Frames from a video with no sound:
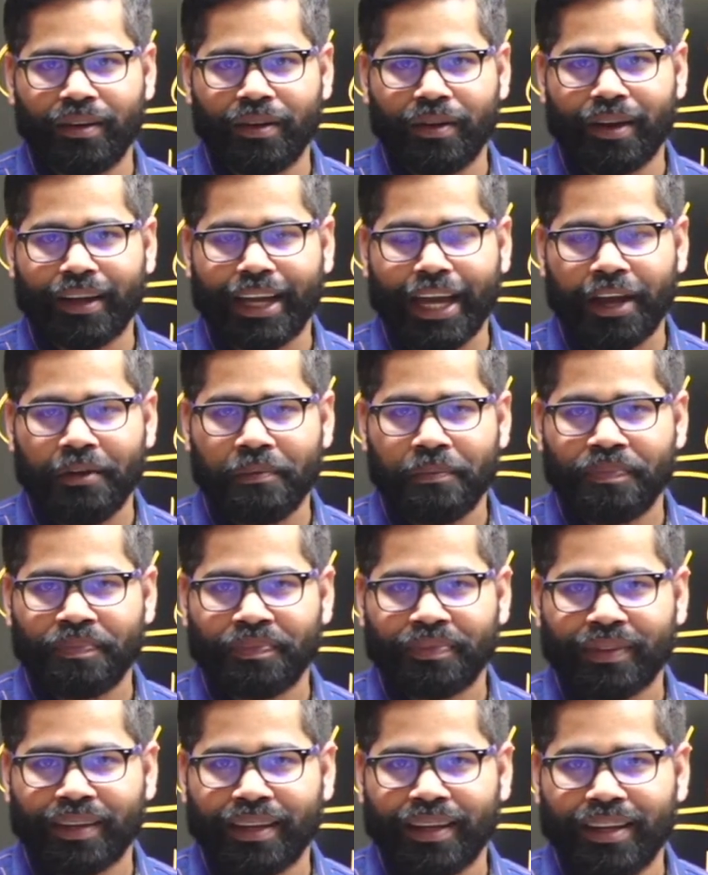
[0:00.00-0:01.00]
Okay.
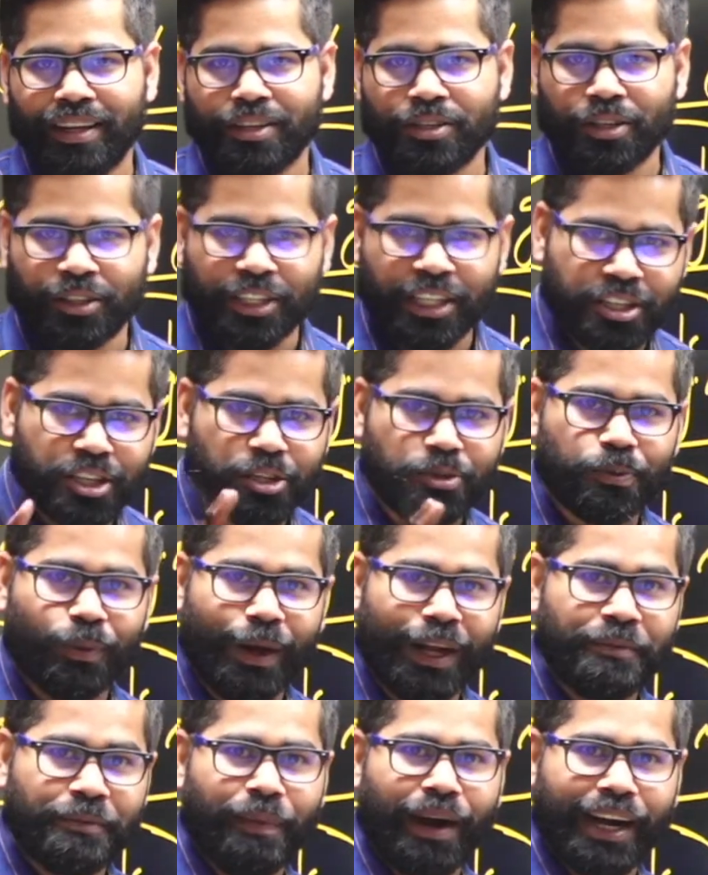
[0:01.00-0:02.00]
So this is
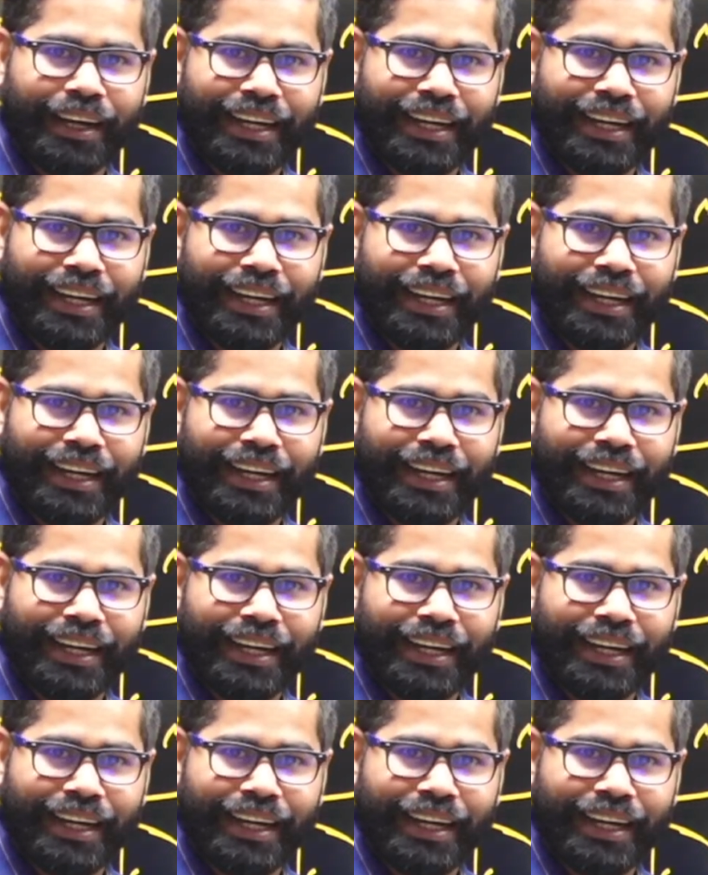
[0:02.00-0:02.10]
one part,